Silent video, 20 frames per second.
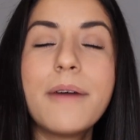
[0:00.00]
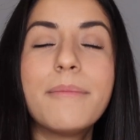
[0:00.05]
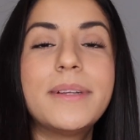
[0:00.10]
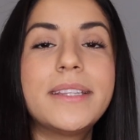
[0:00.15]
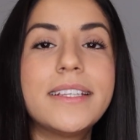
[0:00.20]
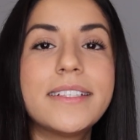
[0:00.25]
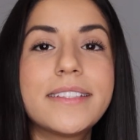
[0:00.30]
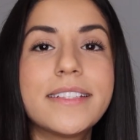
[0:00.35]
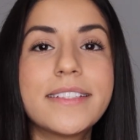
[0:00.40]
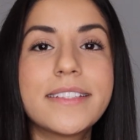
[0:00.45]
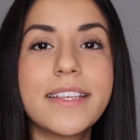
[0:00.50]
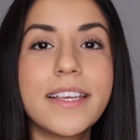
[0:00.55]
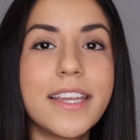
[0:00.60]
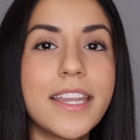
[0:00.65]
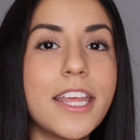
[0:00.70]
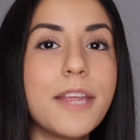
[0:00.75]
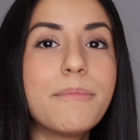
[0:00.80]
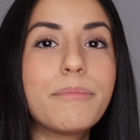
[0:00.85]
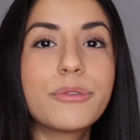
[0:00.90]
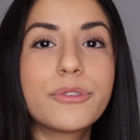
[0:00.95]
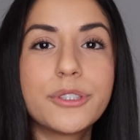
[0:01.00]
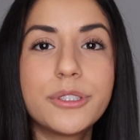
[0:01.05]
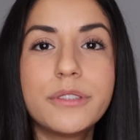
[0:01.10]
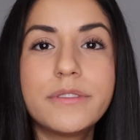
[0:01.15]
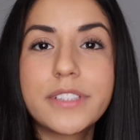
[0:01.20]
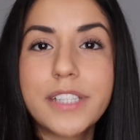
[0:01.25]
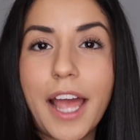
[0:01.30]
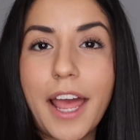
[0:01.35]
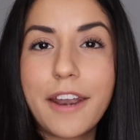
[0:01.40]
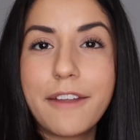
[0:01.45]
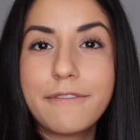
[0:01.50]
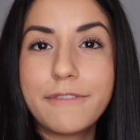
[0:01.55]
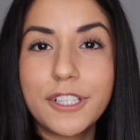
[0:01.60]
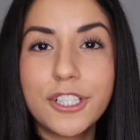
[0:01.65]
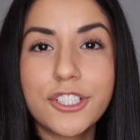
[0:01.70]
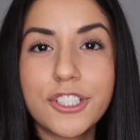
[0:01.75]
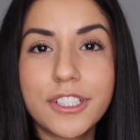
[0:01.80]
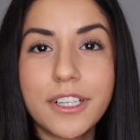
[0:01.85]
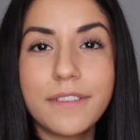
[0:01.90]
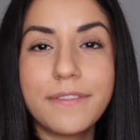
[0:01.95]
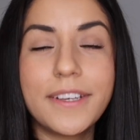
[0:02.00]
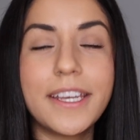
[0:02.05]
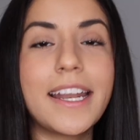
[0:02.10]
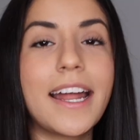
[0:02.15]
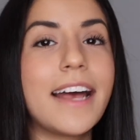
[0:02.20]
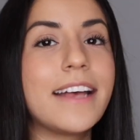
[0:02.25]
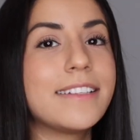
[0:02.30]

but this is an improved kind of version of it.